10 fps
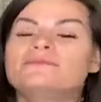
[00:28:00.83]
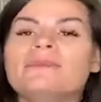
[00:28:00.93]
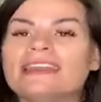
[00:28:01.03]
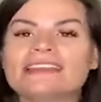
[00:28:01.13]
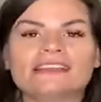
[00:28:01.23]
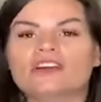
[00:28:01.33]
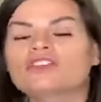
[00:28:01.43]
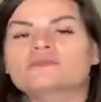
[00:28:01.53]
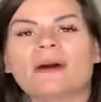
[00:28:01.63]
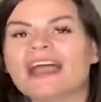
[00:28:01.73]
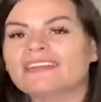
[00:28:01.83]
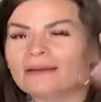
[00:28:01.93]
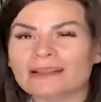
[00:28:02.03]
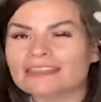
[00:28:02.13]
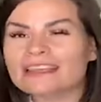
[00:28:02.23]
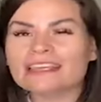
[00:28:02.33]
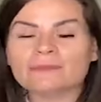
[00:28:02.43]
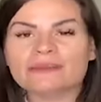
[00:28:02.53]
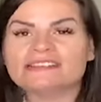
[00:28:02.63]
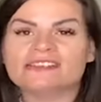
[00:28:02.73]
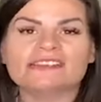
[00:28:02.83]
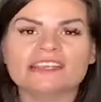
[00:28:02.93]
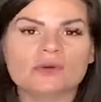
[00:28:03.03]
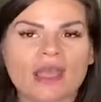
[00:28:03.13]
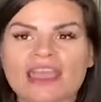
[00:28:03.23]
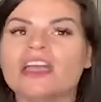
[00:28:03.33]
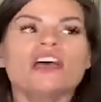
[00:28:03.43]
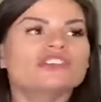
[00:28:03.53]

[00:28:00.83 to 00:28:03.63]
minute that goes by that I'm not thinking business anyway.